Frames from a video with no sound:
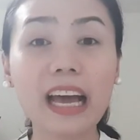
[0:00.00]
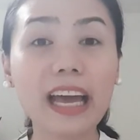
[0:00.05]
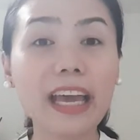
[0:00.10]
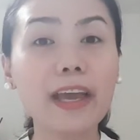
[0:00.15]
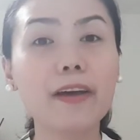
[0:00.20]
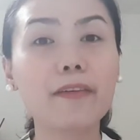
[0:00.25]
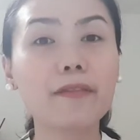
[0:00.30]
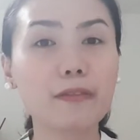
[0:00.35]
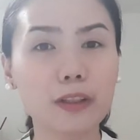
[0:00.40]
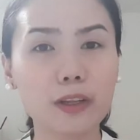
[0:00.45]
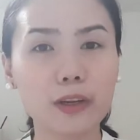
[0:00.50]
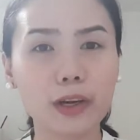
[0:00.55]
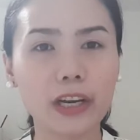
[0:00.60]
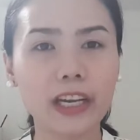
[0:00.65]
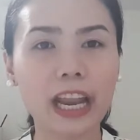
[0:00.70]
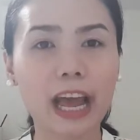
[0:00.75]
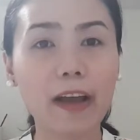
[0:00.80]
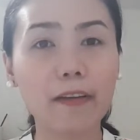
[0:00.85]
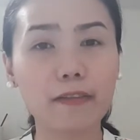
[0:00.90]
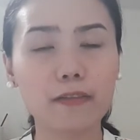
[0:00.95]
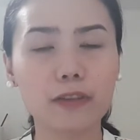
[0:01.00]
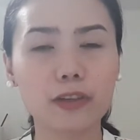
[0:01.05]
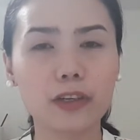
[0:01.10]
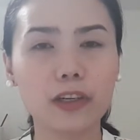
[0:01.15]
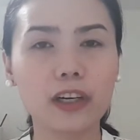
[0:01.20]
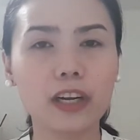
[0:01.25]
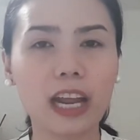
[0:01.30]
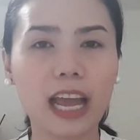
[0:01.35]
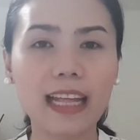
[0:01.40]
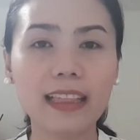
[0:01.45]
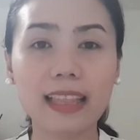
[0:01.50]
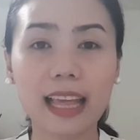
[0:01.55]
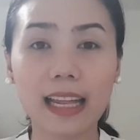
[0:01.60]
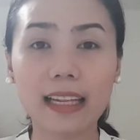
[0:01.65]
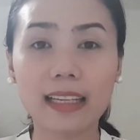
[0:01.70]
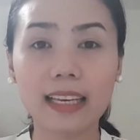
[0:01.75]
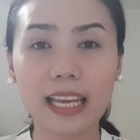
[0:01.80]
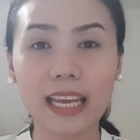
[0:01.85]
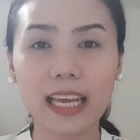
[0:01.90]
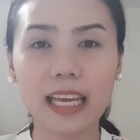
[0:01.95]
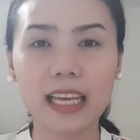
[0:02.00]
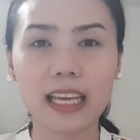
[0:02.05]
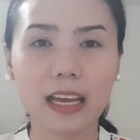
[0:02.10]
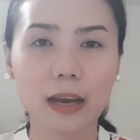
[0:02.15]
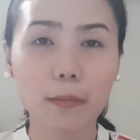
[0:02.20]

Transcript: I have learned after attending